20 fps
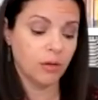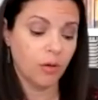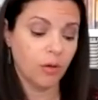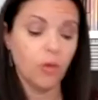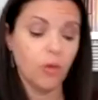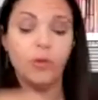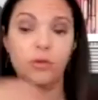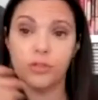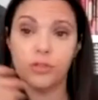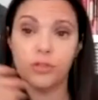
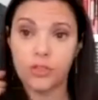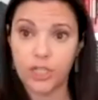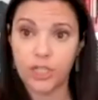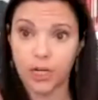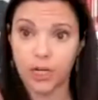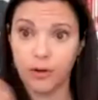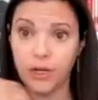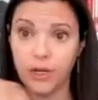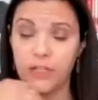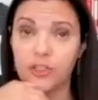Older
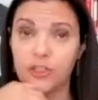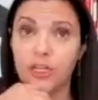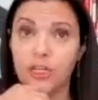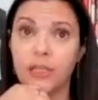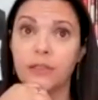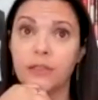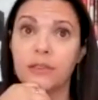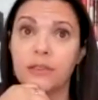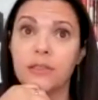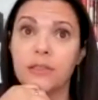
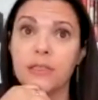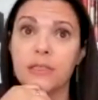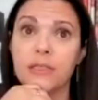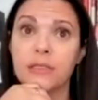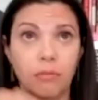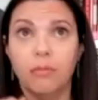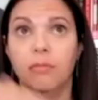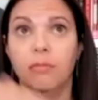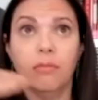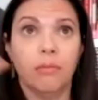
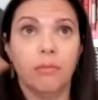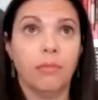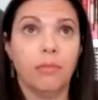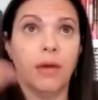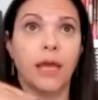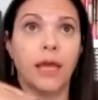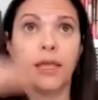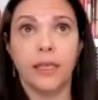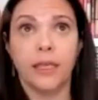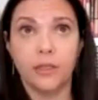generations,
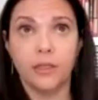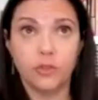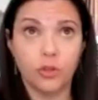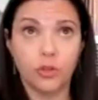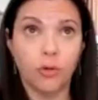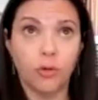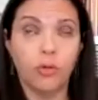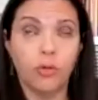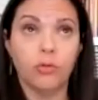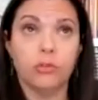my age
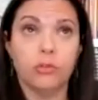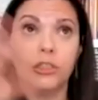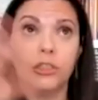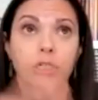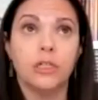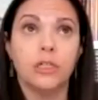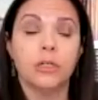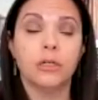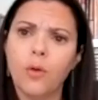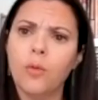and
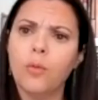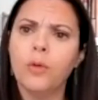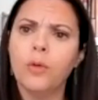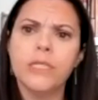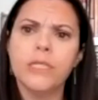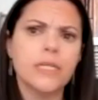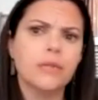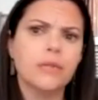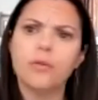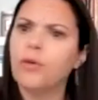older, we
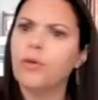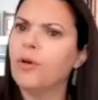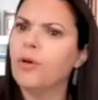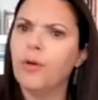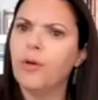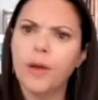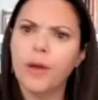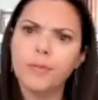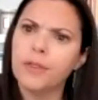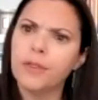didn't
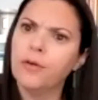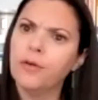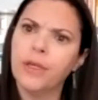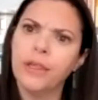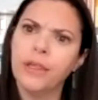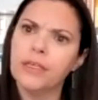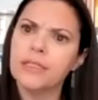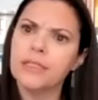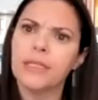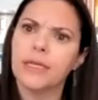grow up
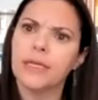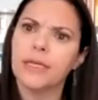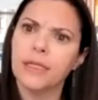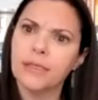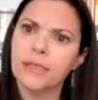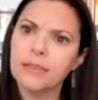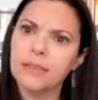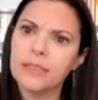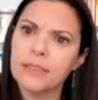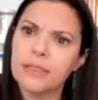knowing these
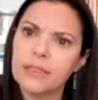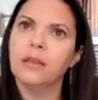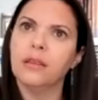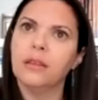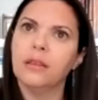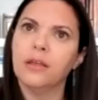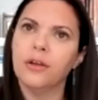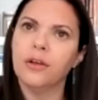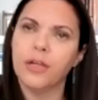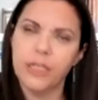things.
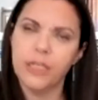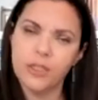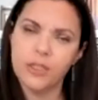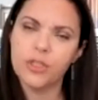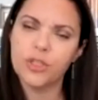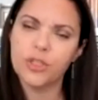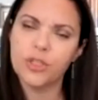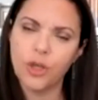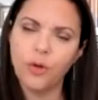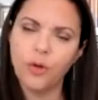There
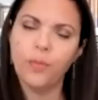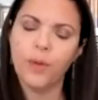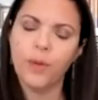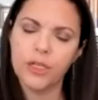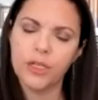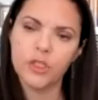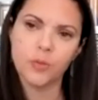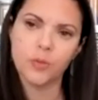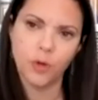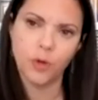is so
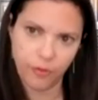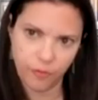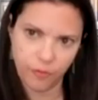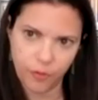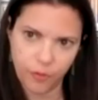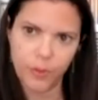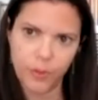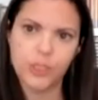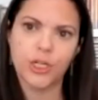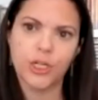much more
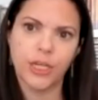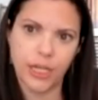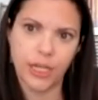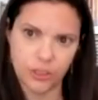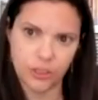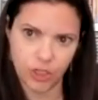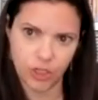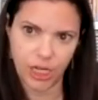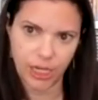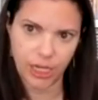information and
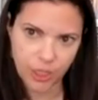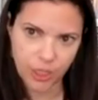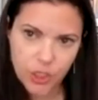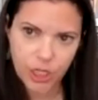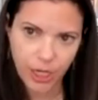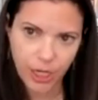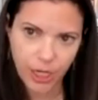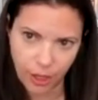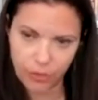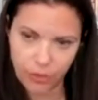
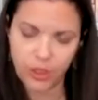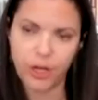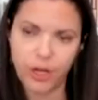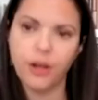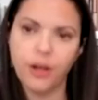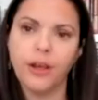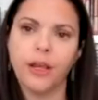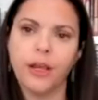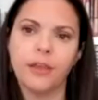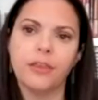education out
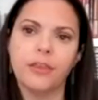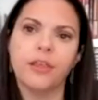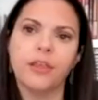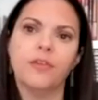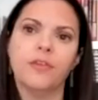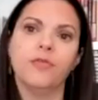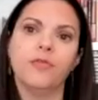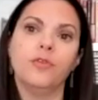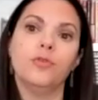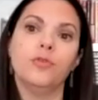there. And I think
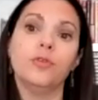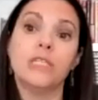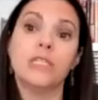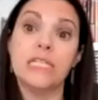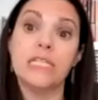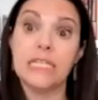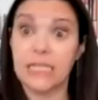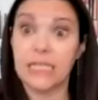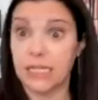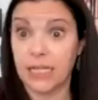if you
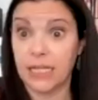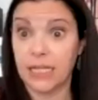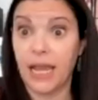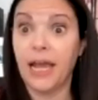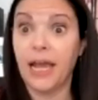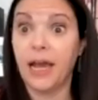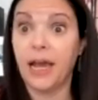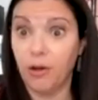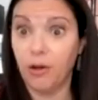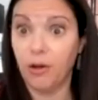seek it
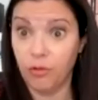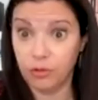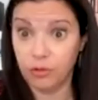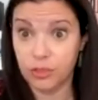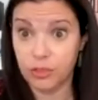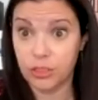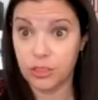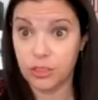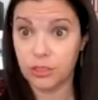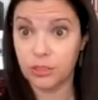
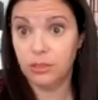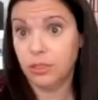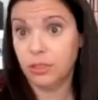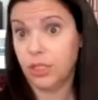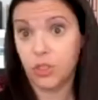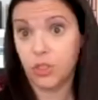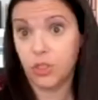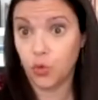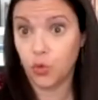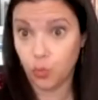out,
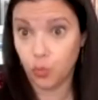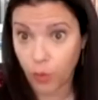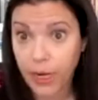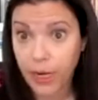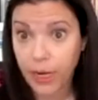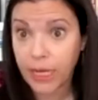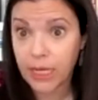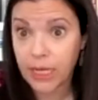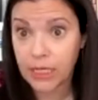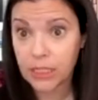it's
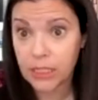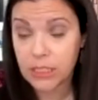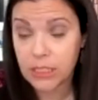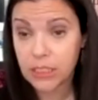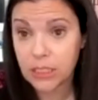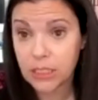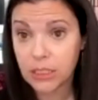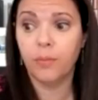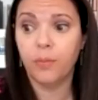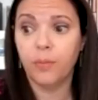
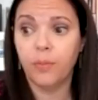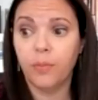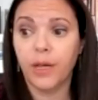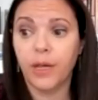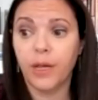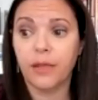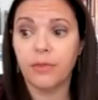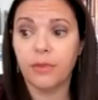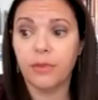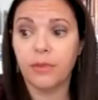great.
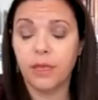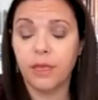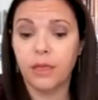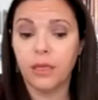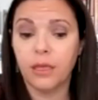But I think